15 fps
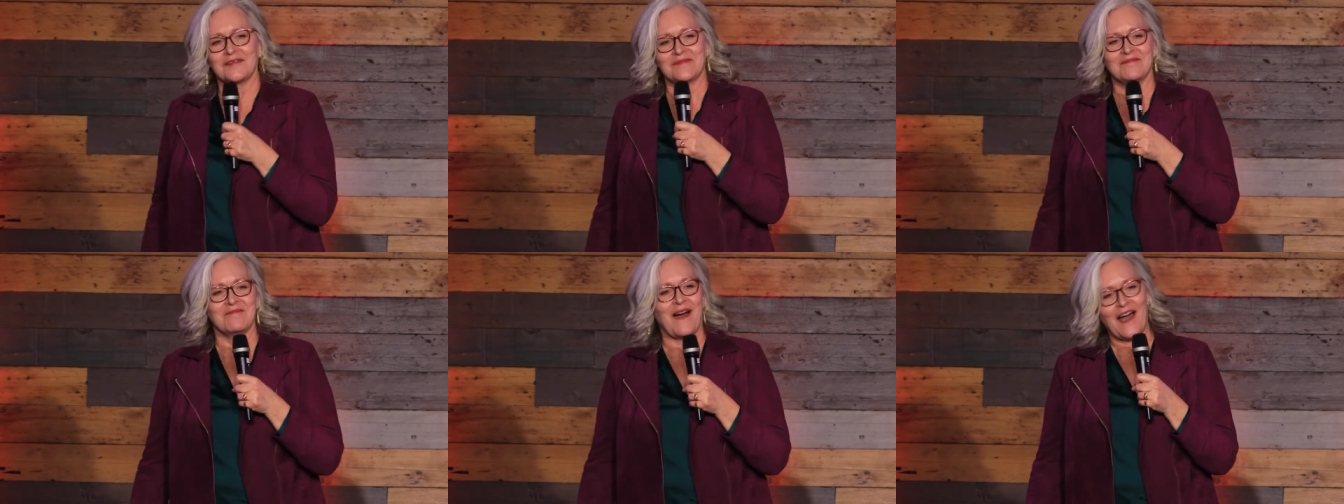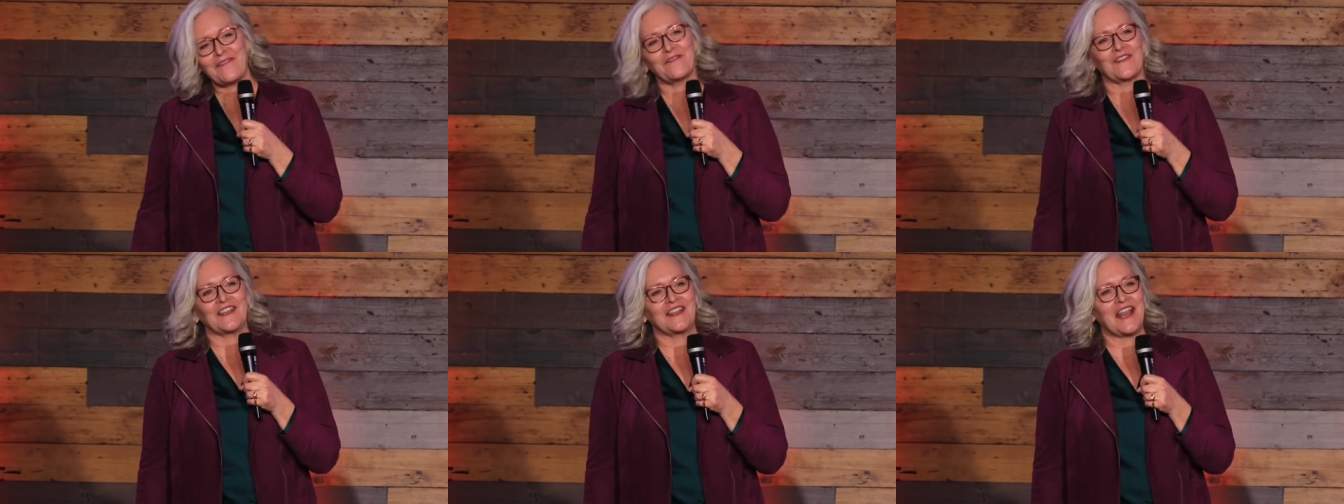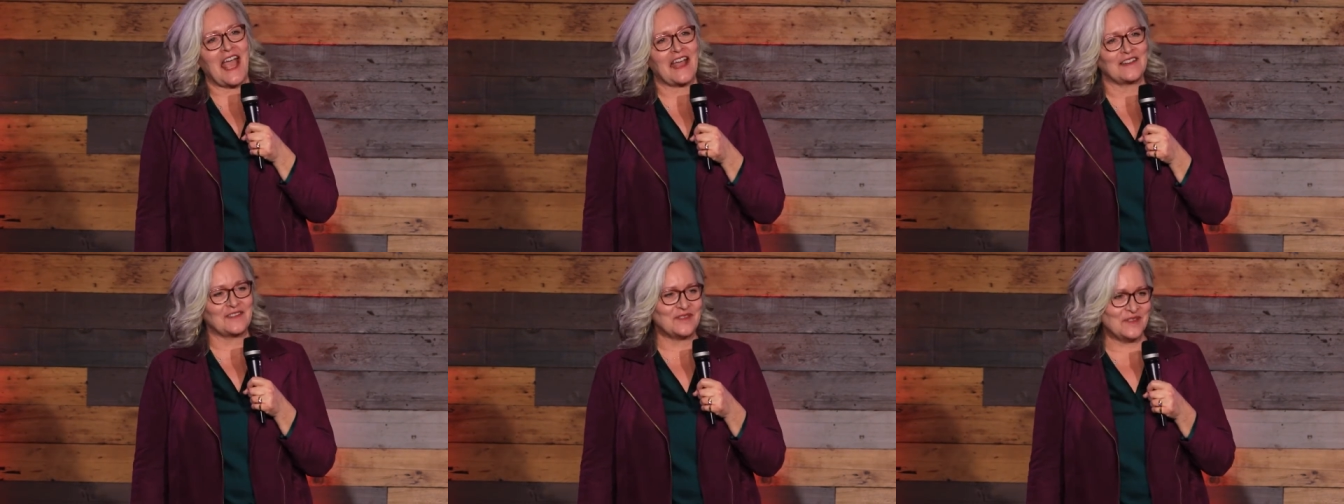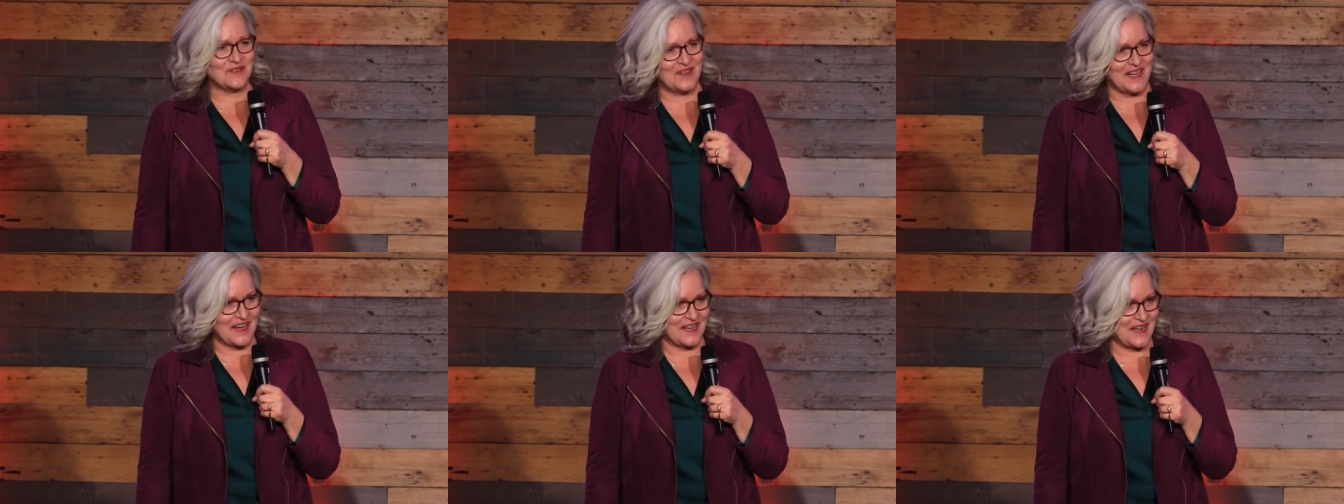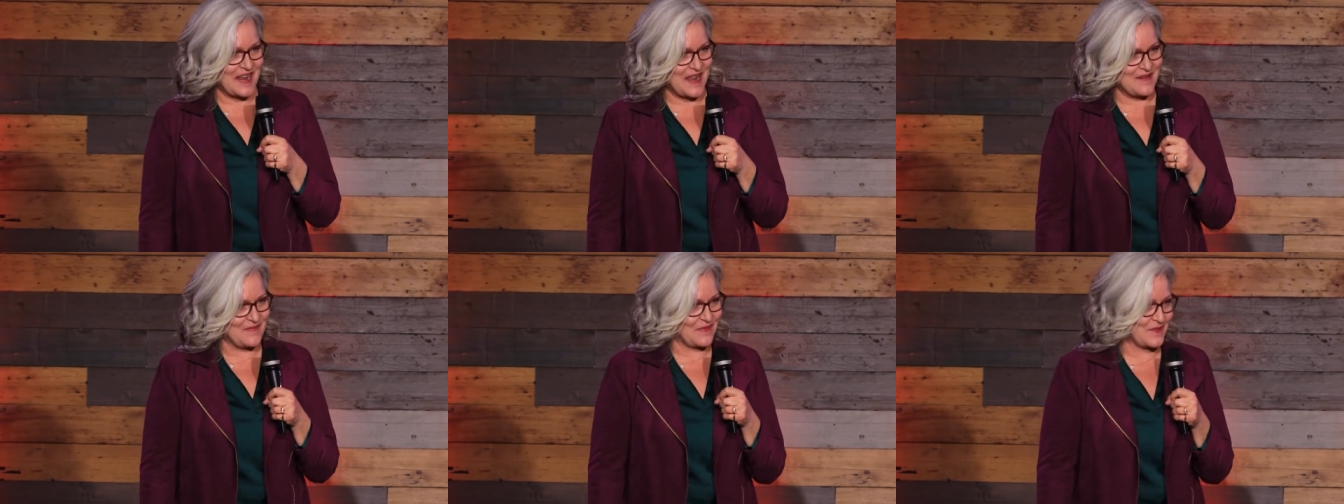Muffin had a new
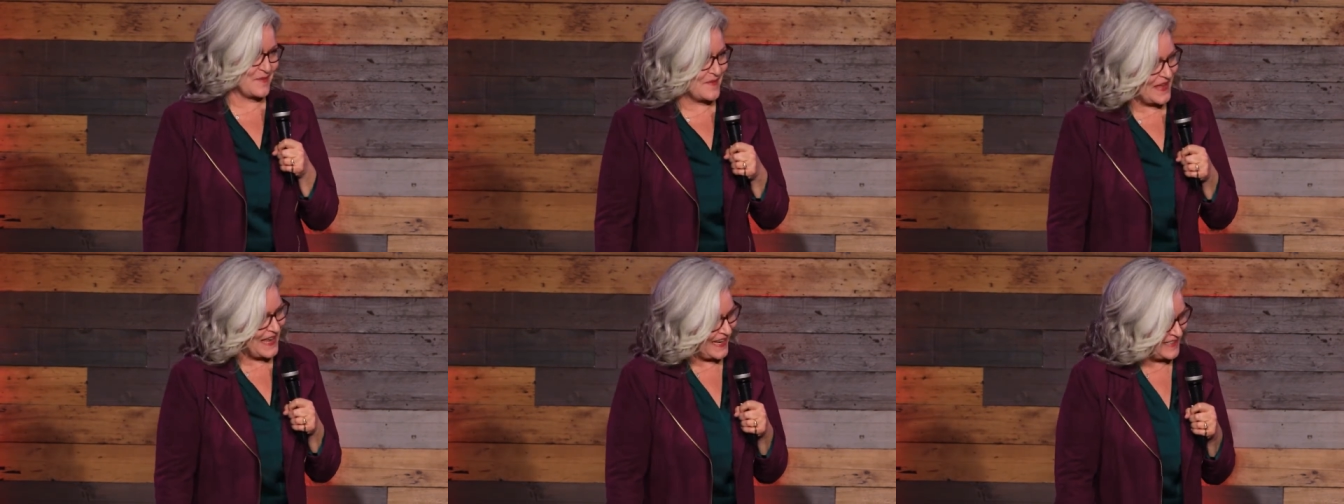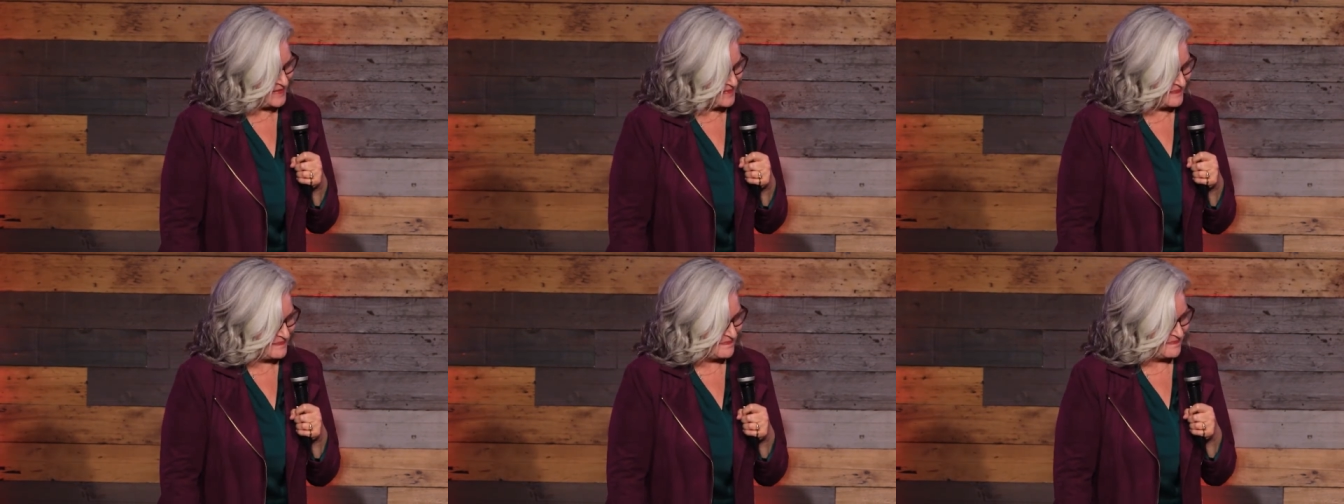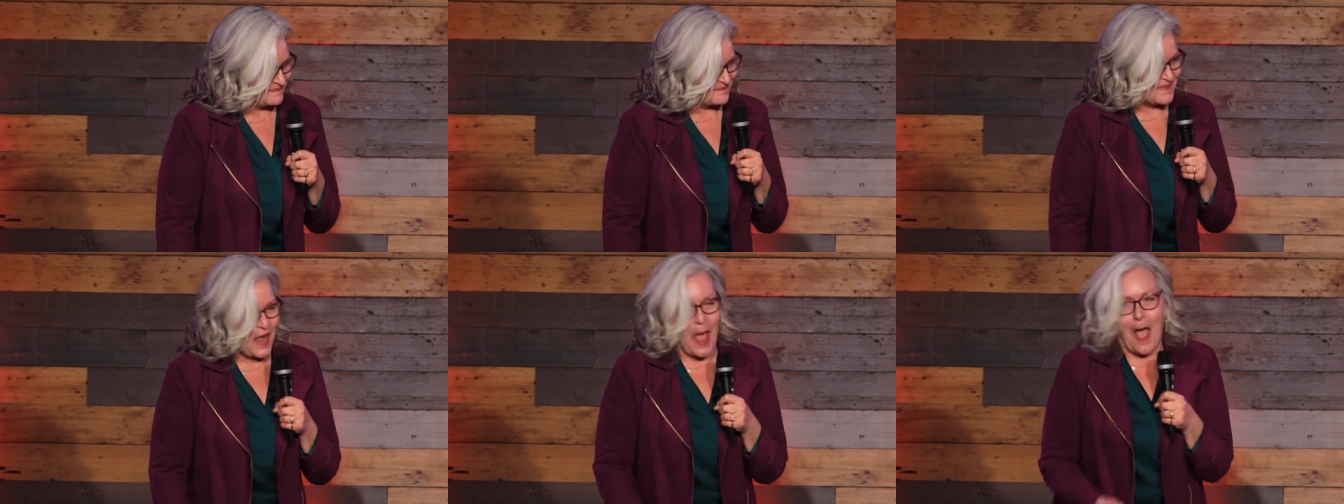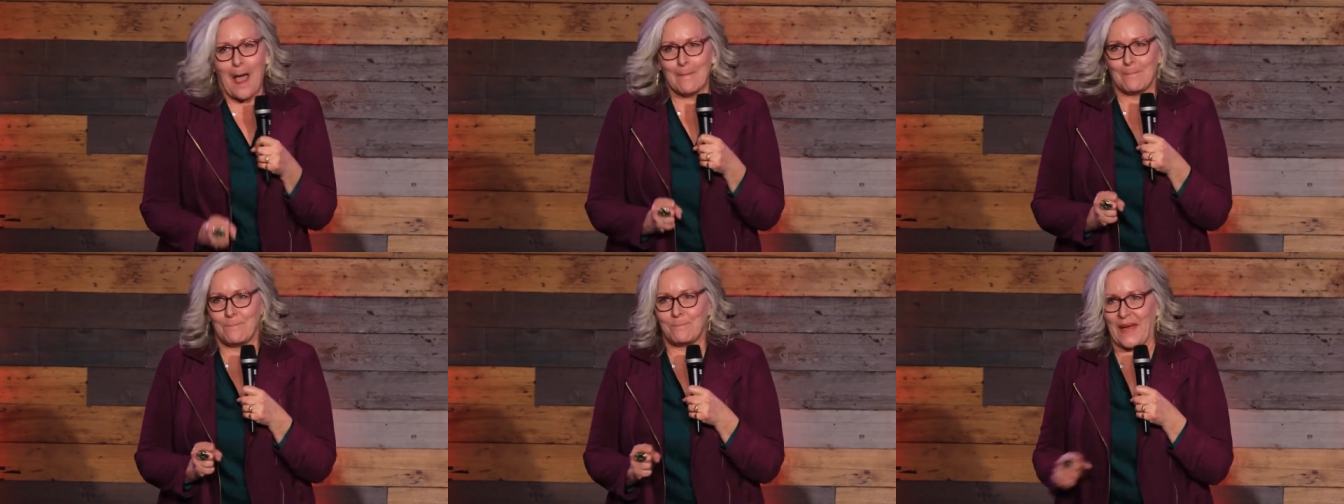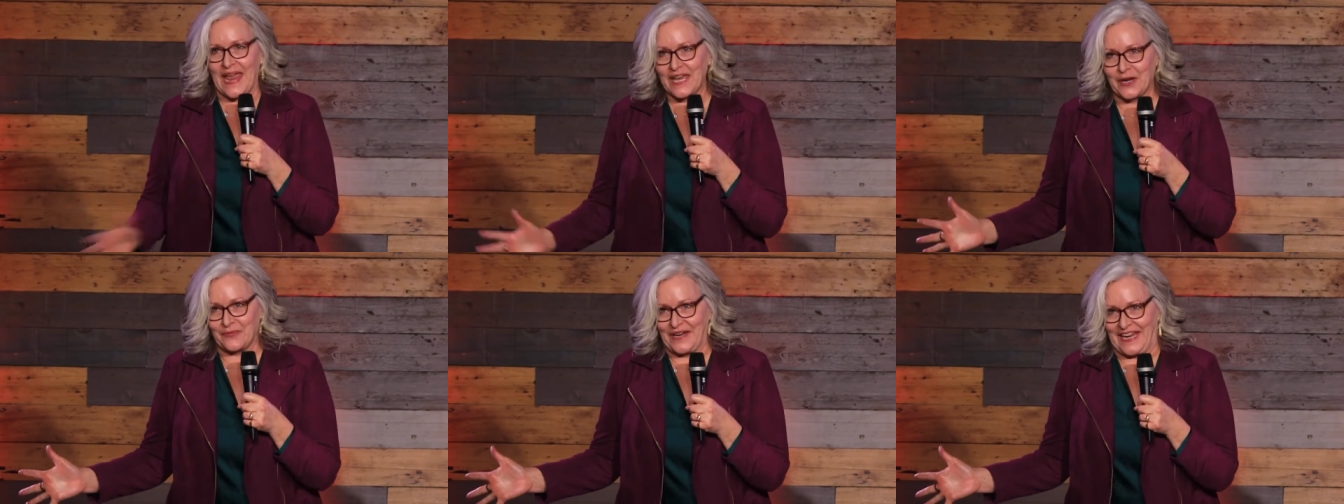nickname for me.
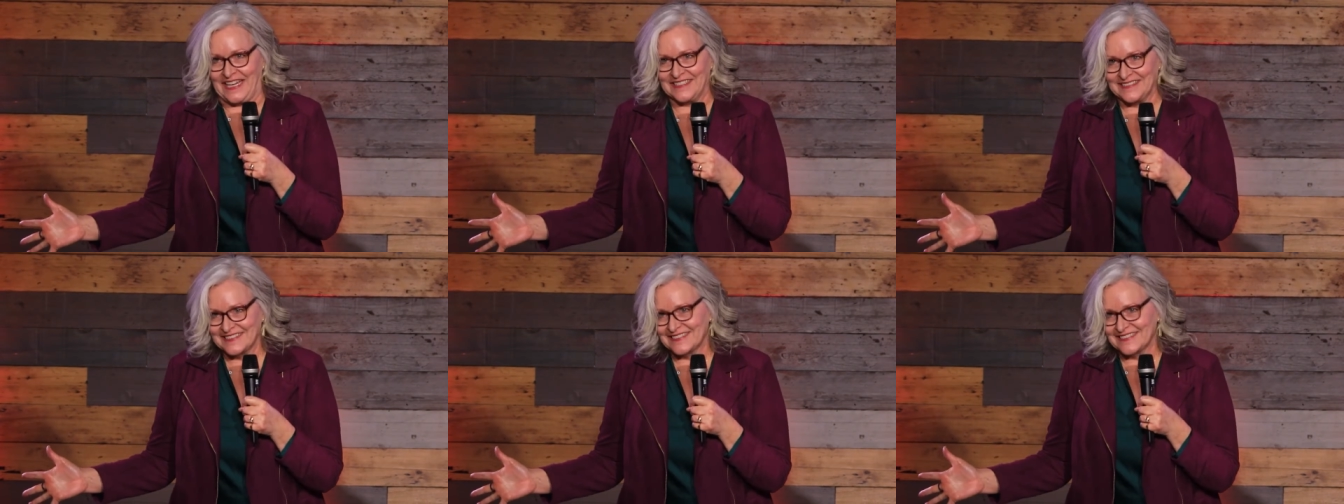Bakery.